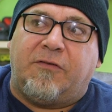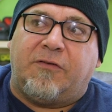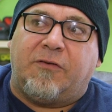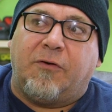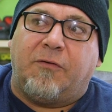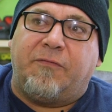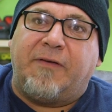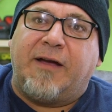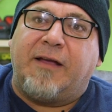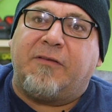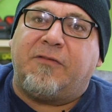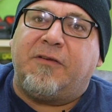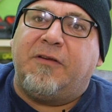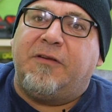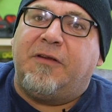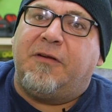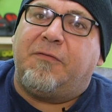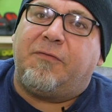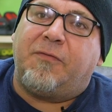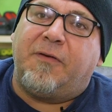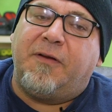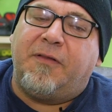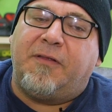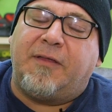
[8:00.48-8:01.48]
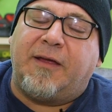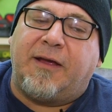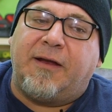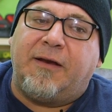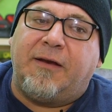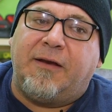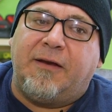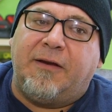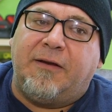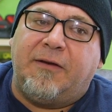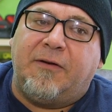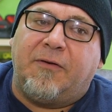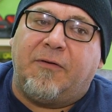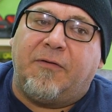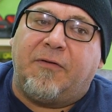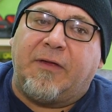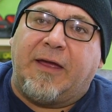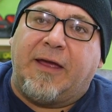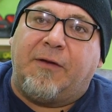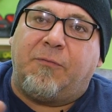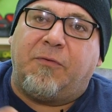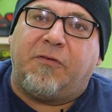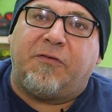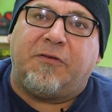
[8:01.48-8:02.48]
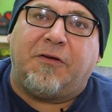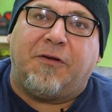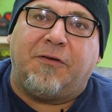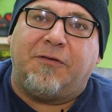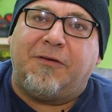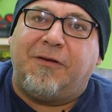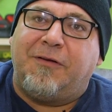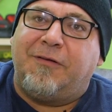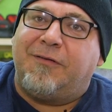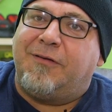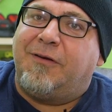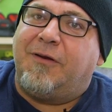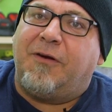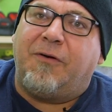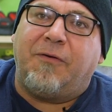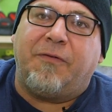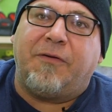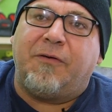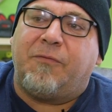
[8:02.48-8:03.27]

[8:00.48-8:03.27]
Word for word: so vastly different that, you know, the end result is no.